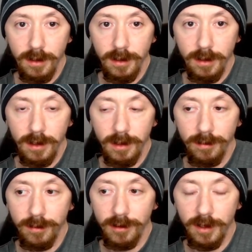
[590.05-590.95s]
and
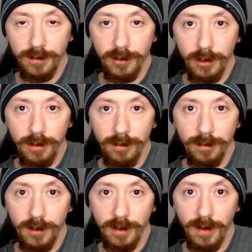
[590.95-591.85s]
then stuff sold and
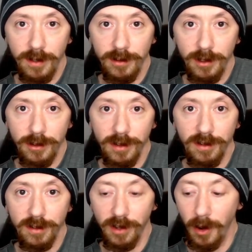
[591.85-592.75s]
stuff has
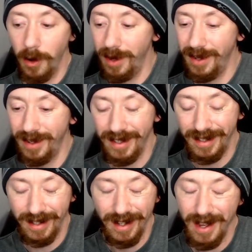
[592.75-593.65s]
interest, so
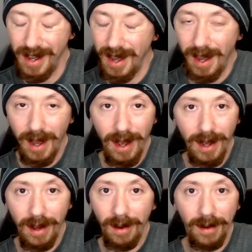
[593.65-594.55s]

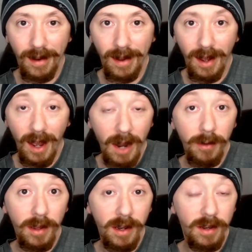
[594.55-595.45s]
oh, I
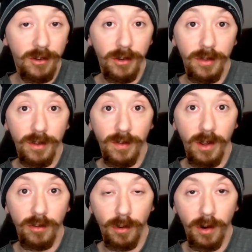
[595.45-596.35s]
really need to shoot these
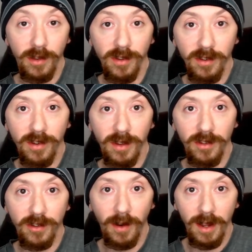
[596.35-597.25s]
videos more consistently
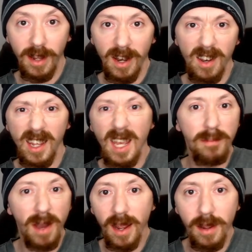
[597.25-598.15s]
so I can keep
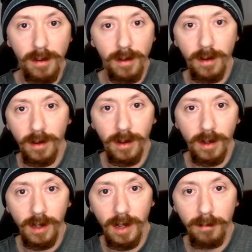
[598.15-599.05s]
my
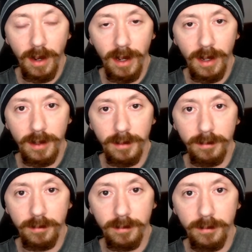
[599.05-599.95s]
keep my
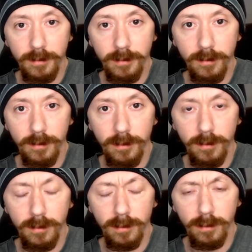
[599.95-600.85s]
um,
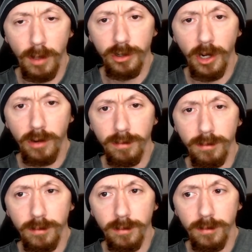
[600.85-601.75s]
mojo?
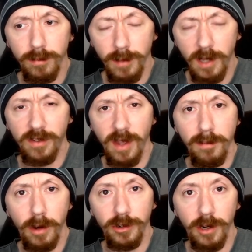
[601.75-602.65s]
Let's say
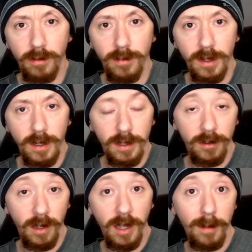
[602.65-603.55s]
mojo.
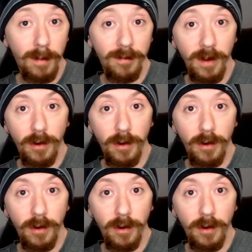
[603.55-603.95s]
So I can keep my video